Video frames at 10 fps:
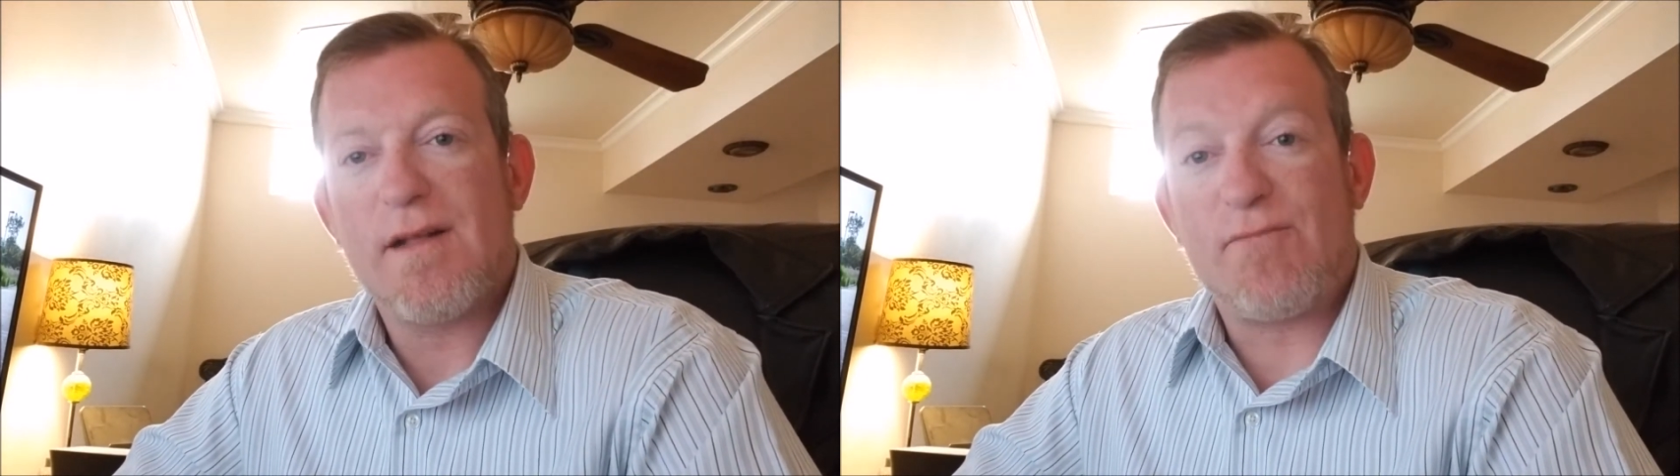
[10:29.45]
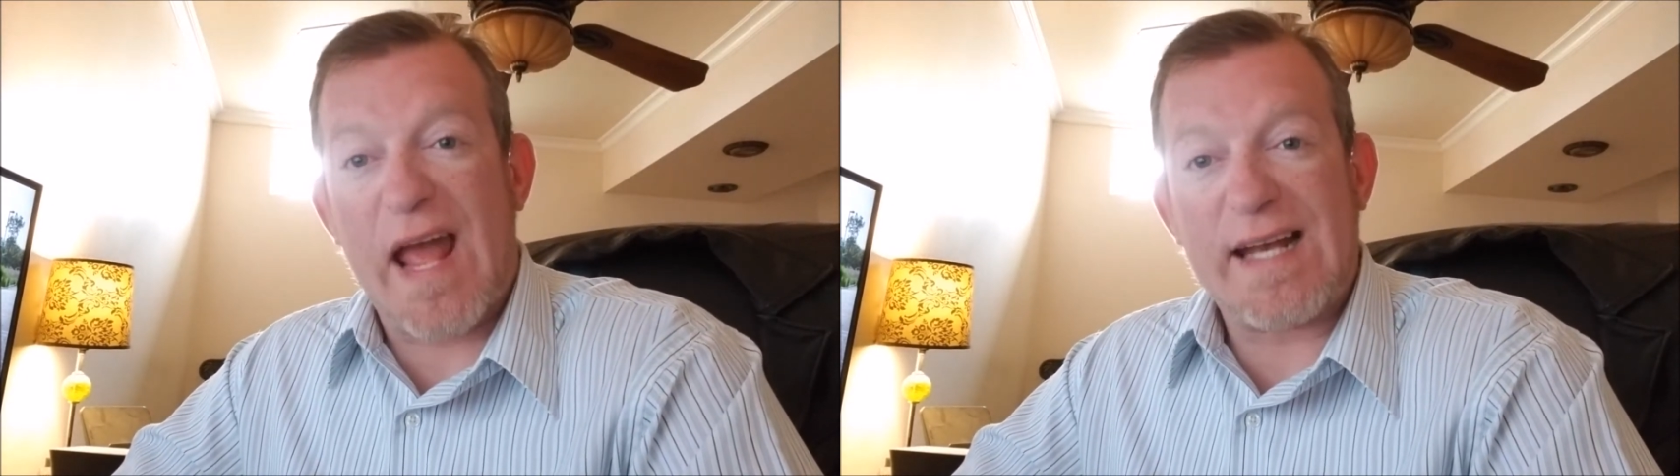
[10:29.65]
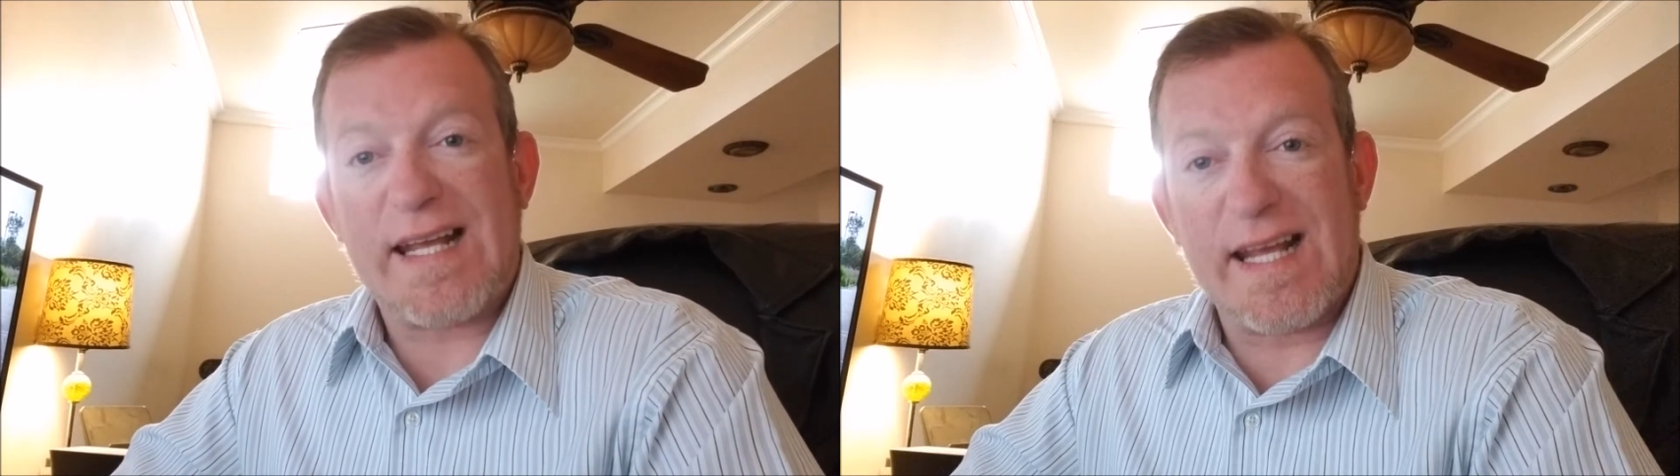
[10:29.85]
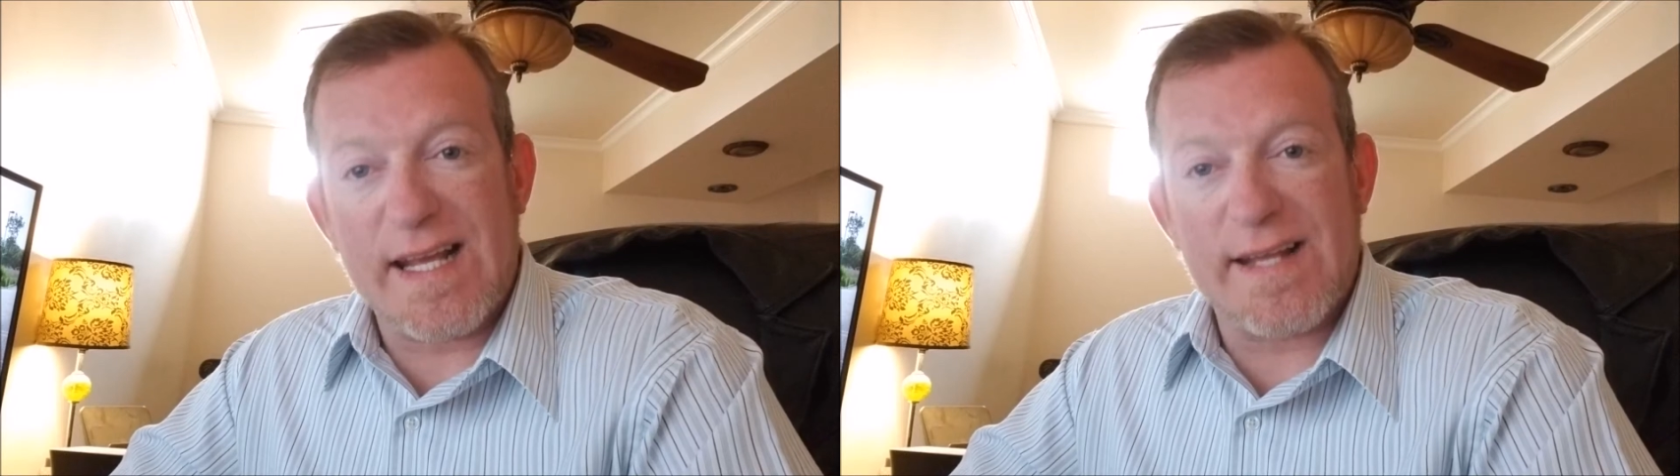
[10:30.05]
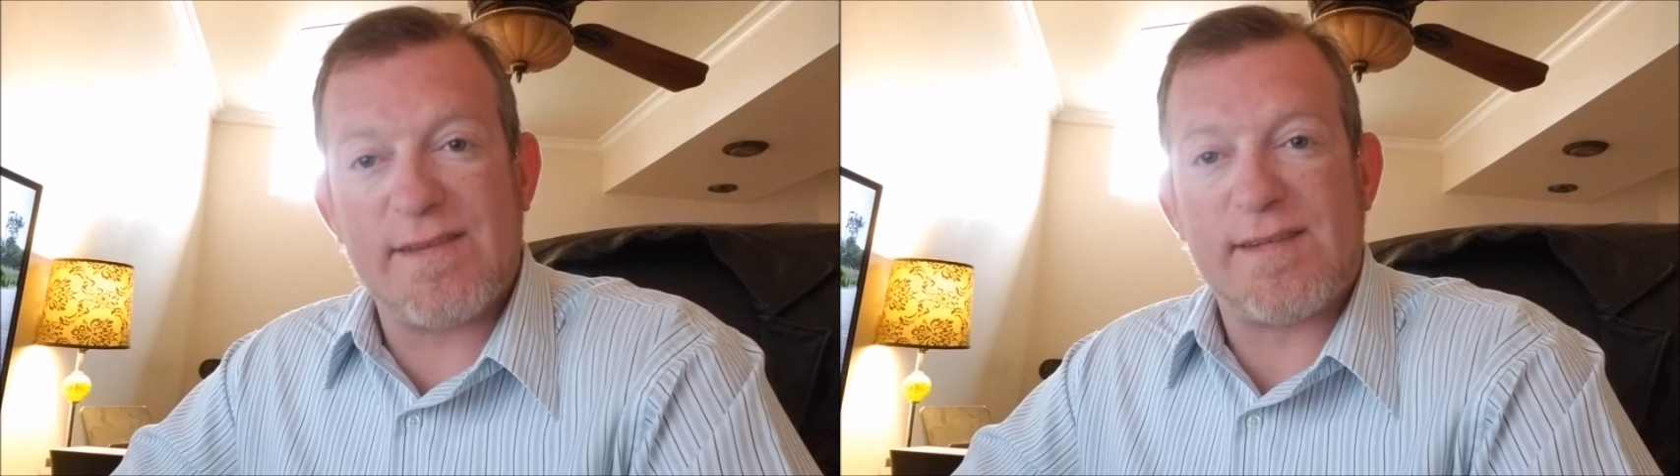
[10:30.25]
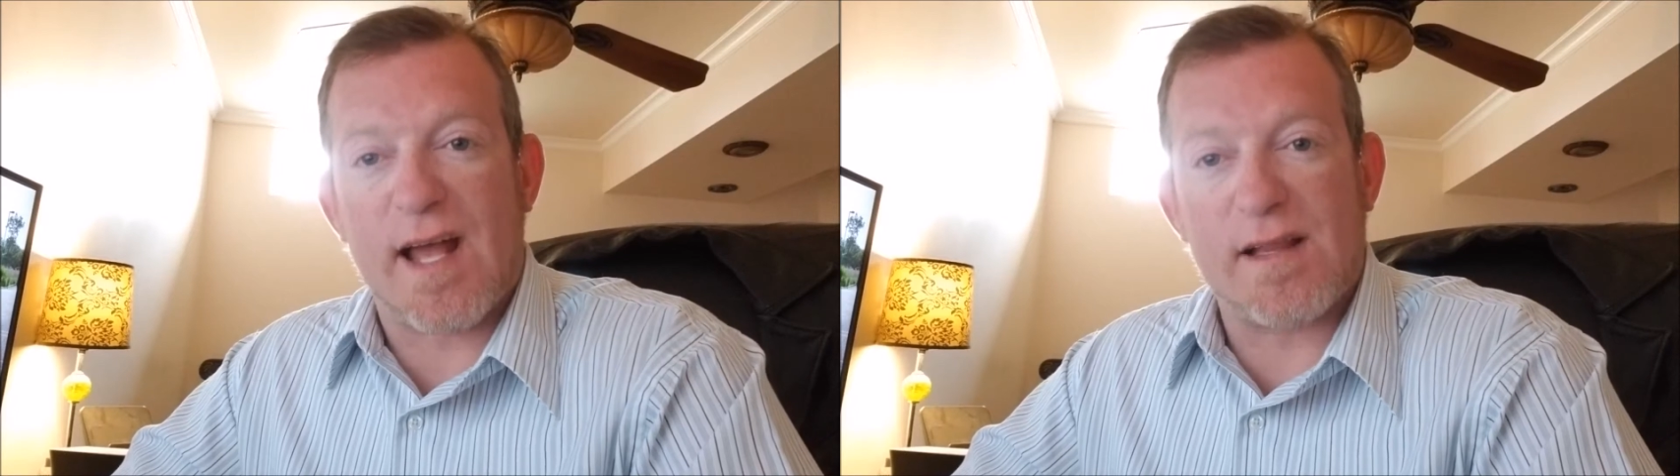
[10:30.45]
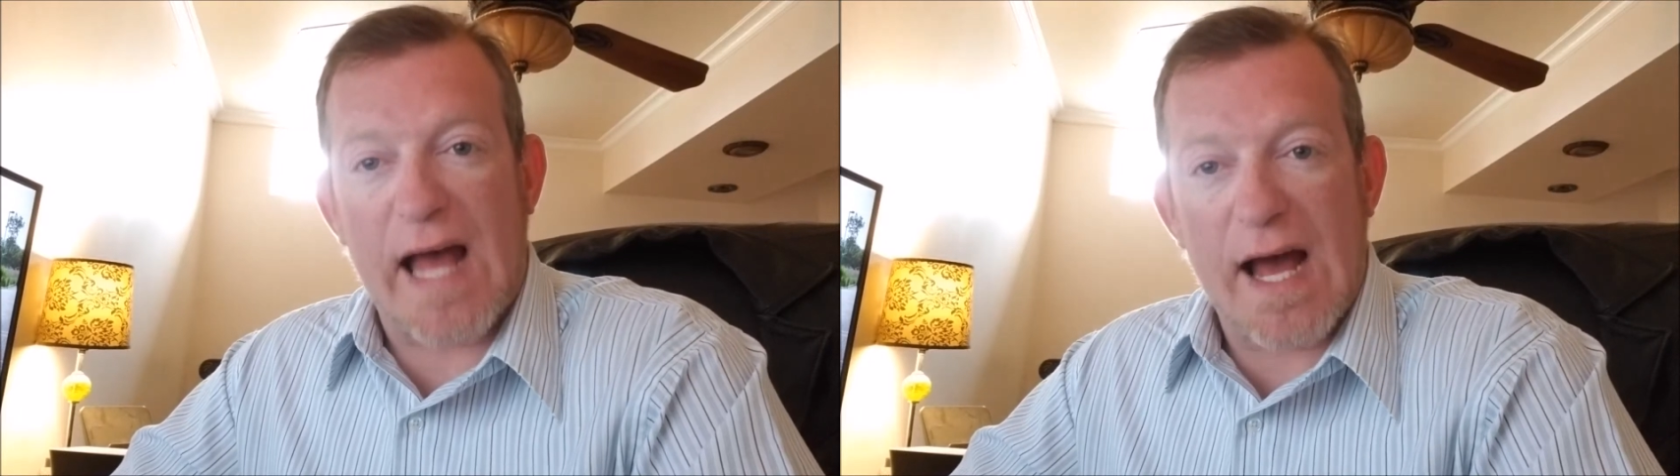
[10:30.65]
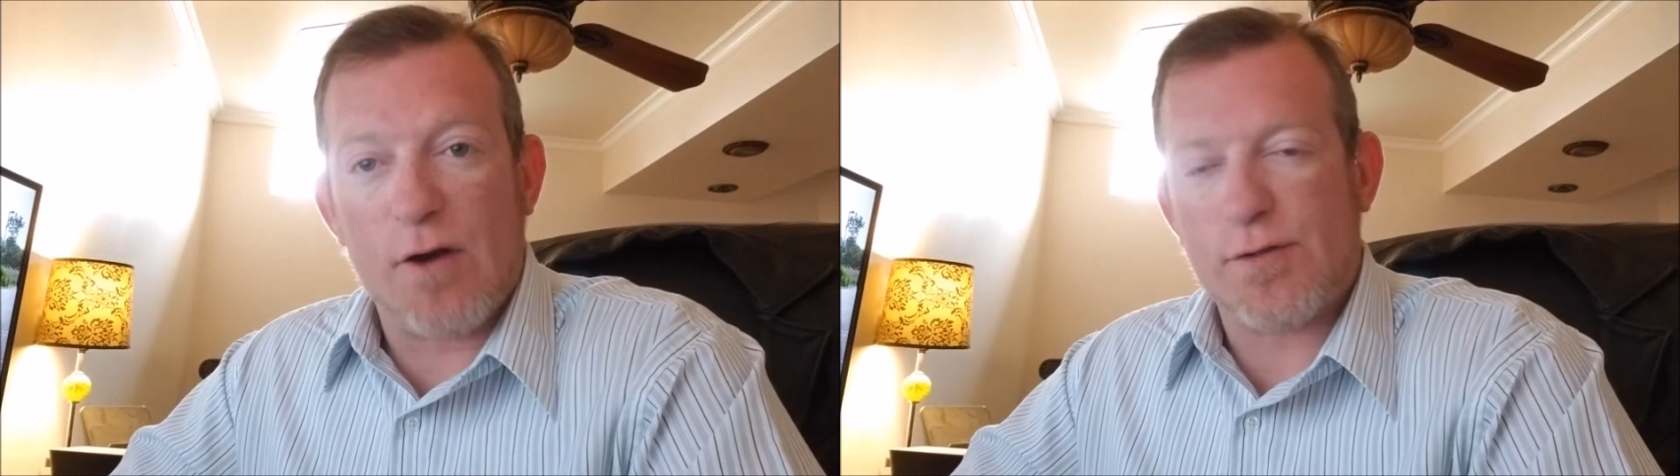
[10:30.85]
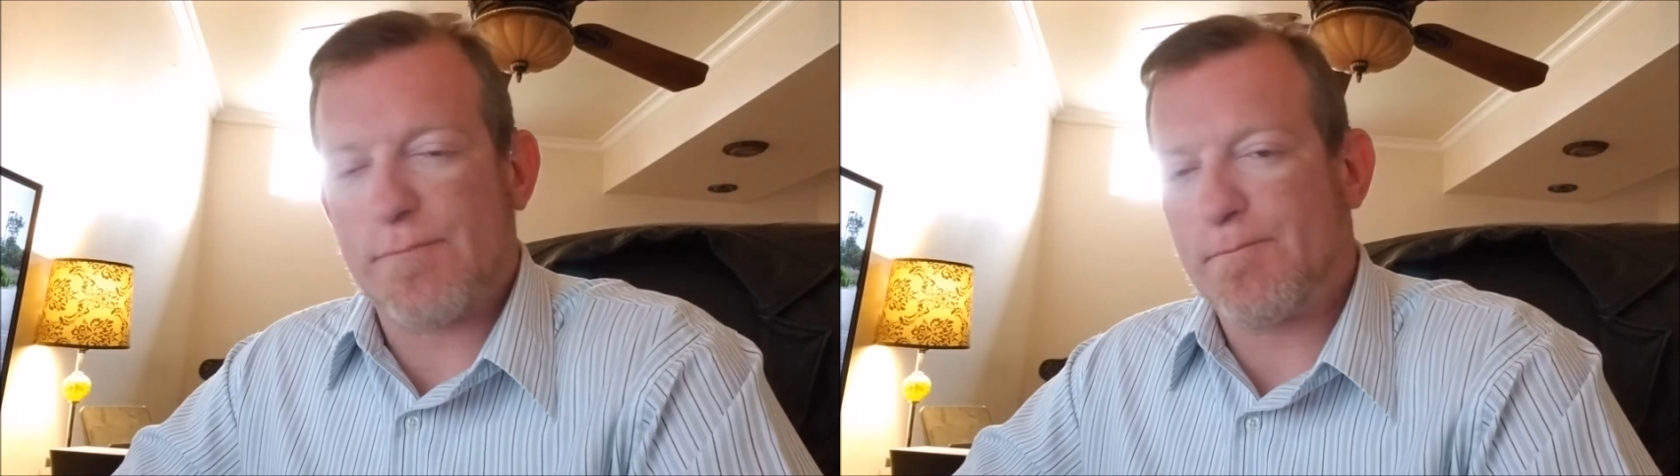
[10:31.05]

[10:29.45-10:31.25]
That is allowed.